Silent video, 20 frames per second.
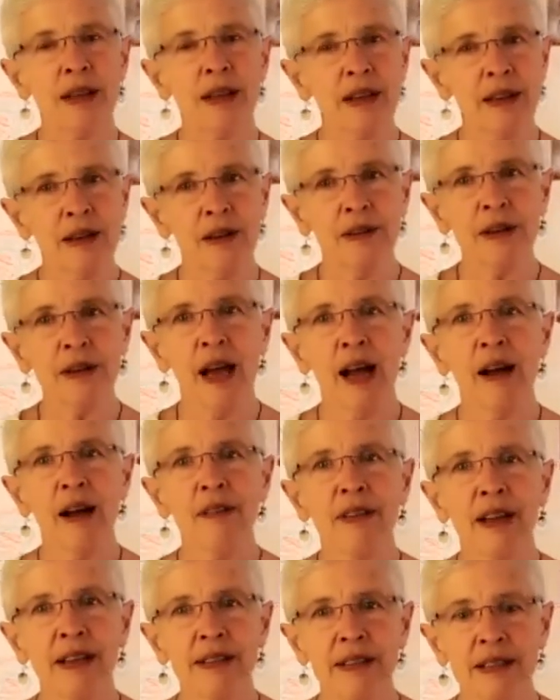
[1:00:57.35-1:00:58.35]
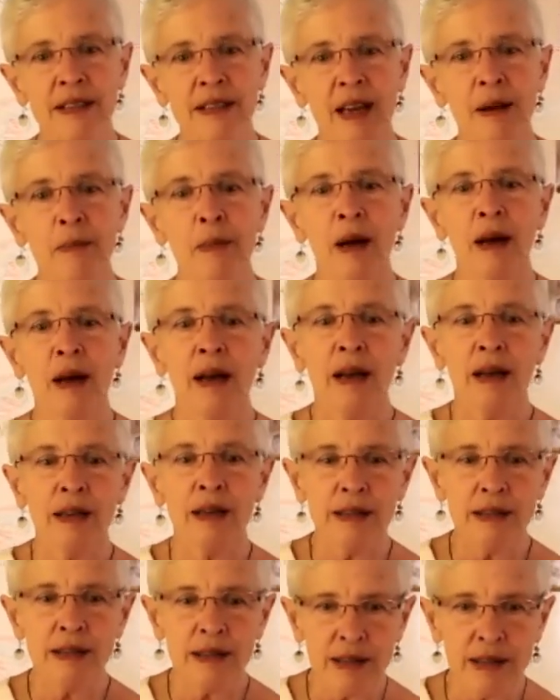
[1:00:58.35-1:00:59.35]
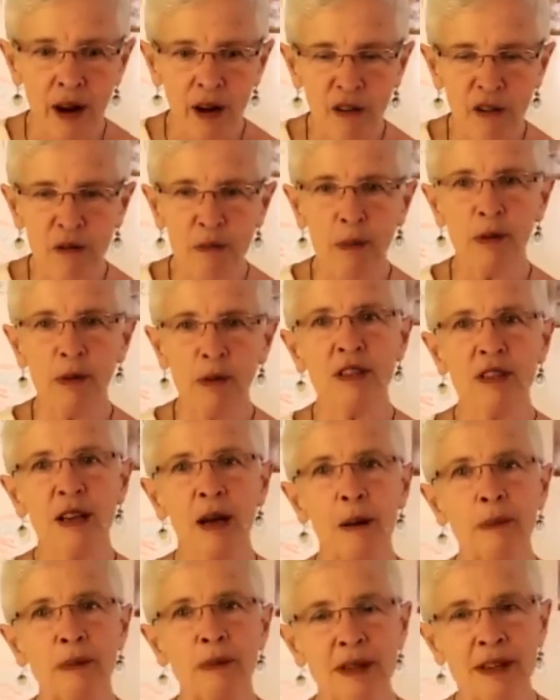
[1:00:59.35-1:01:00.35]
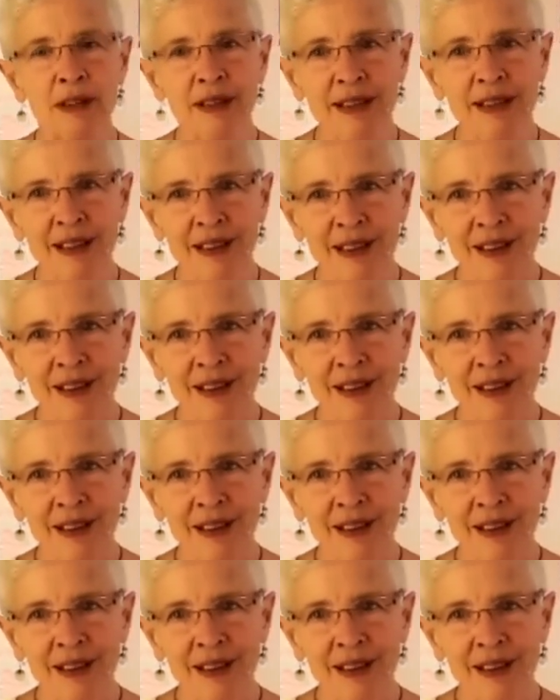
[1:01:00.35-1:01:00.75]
they don't have that same self perception